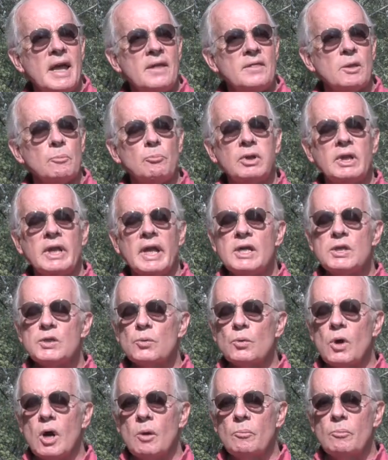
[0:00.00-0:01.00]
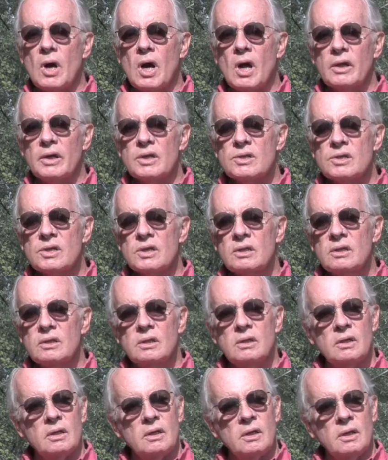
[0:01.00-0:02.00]
the plates were all polished.
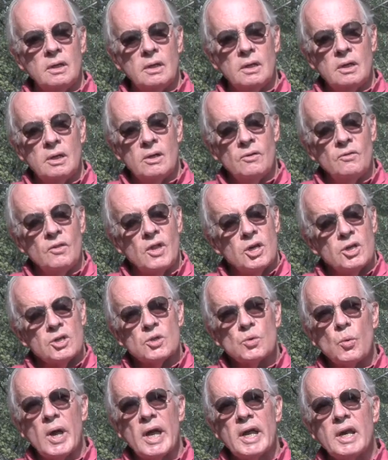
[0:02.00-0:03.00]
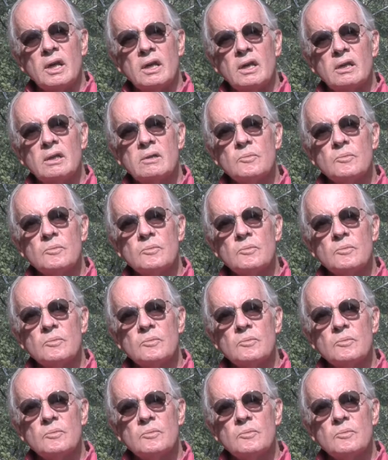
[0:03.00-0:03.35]
They just waited.